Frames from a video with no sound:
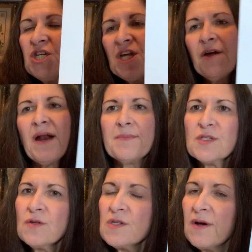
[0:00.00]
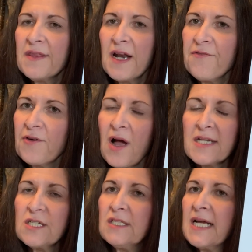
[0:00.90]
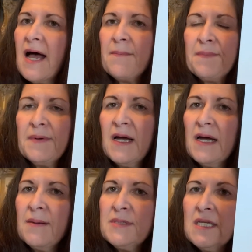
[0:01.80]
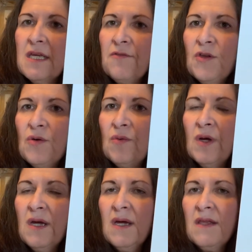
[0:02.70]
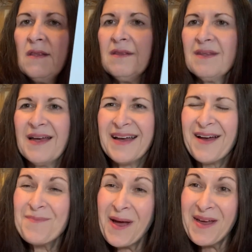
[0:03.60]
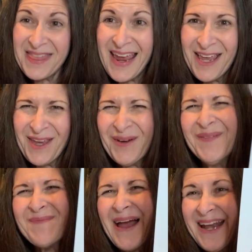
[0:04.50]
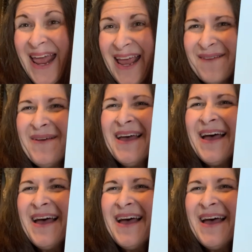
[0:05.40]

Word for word: to share, and I'm so sorry that I forgot to look up um, to give you a, a, a, thank you by name.